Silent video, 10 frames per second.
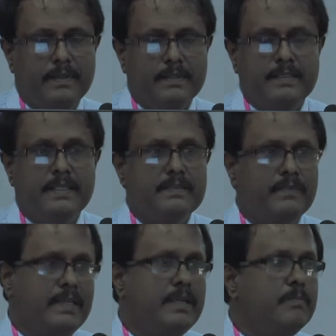This is
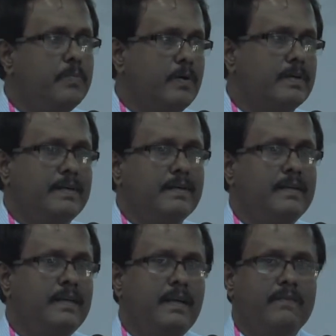very important.
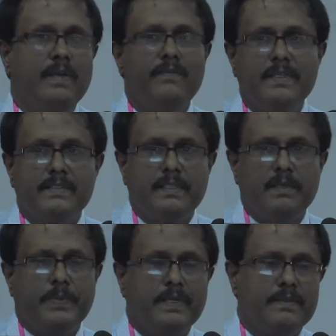When we see the
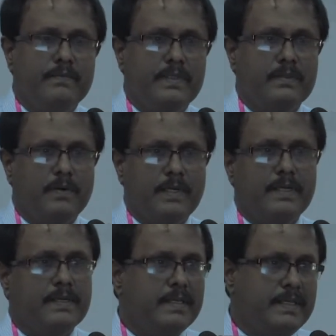patient with chronic
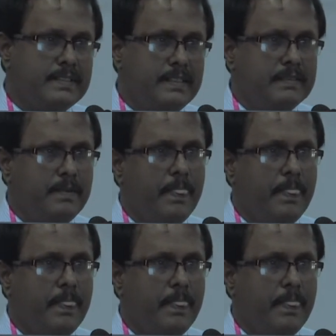kidney disease,